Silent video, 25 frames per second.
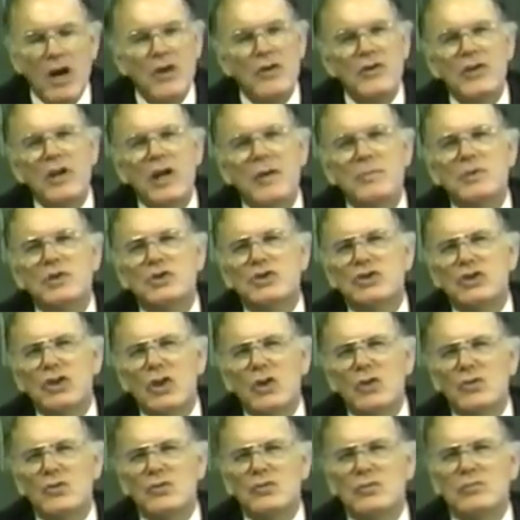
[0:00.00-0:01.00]
W.
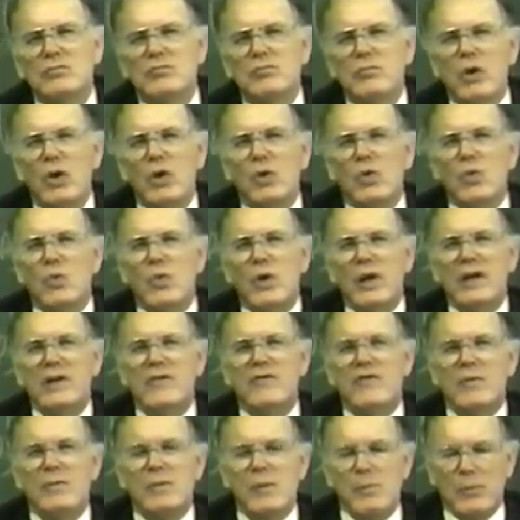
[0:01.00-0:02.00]
Stone, broke away
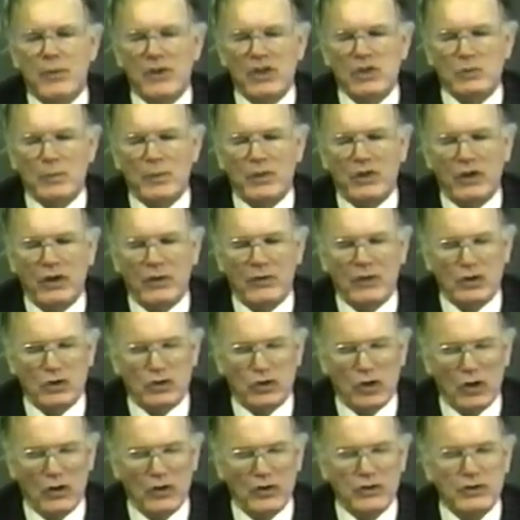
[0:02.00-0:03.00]
from the Presbyterian
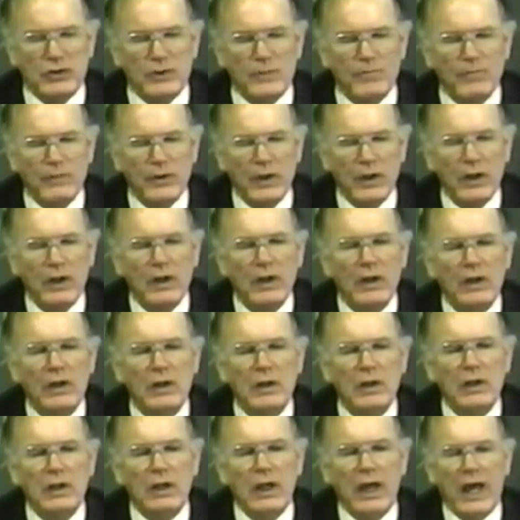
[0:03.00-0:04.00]
Church
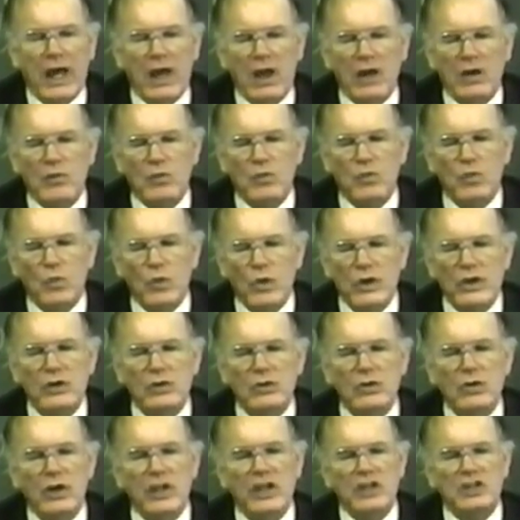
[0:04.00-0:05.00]
and
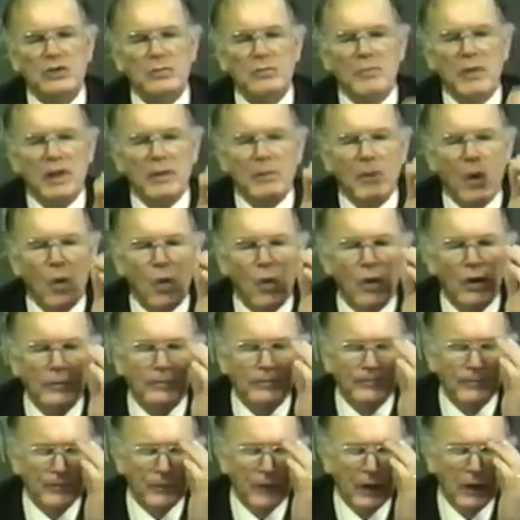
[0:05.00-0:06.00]
we'll list many more.
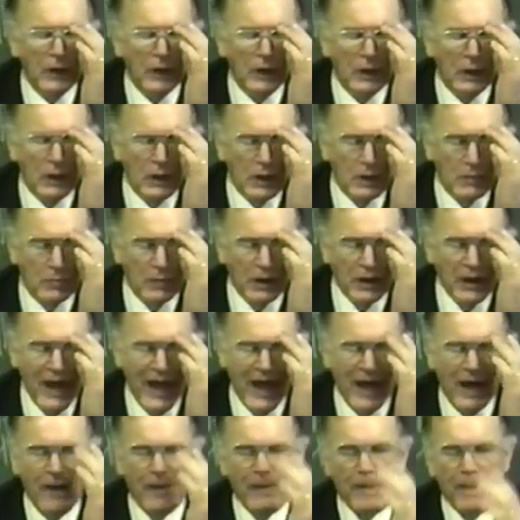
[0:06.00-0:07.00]
But
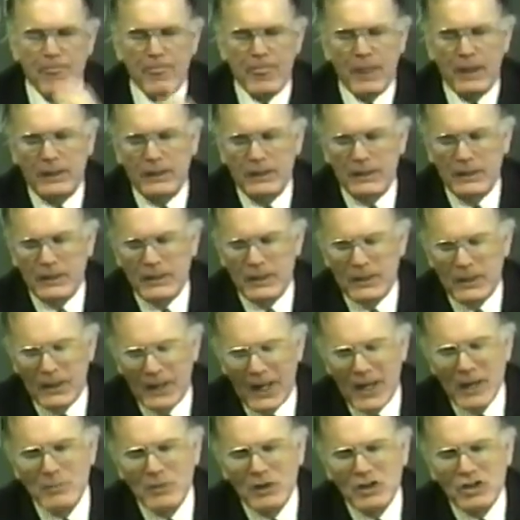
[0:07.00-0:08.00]
now,
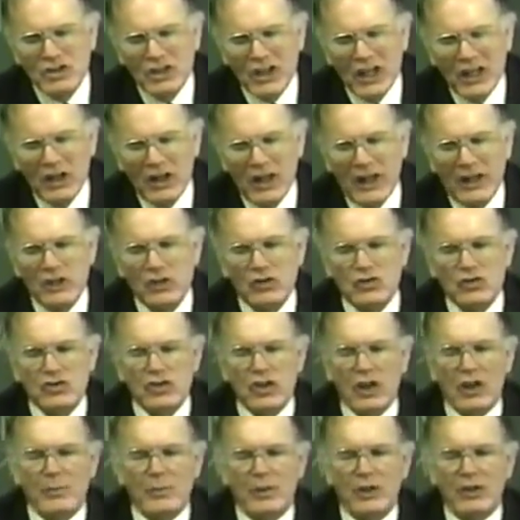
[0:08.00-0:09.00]
let me say, ladies and
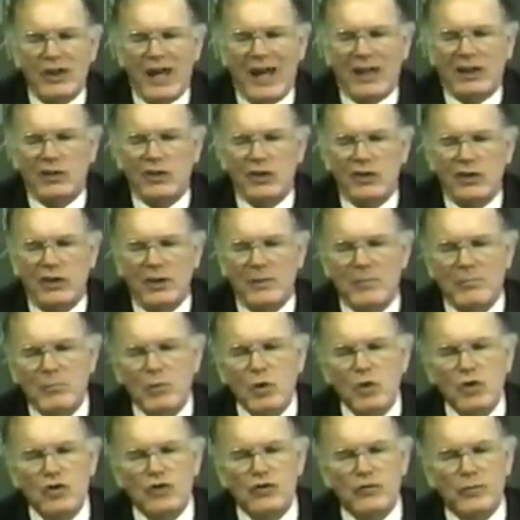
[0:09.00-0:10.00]
gentlemen, that the
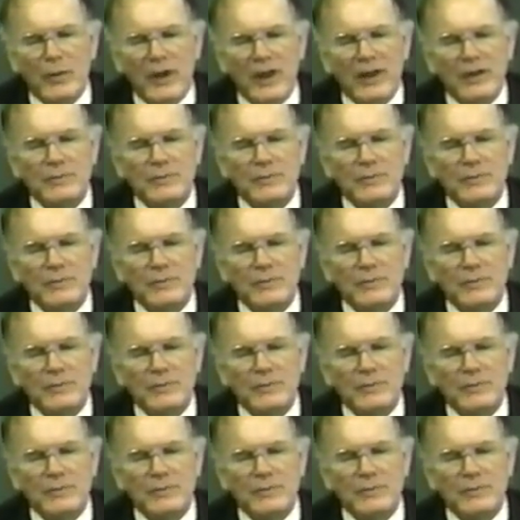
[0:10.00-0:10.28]
movement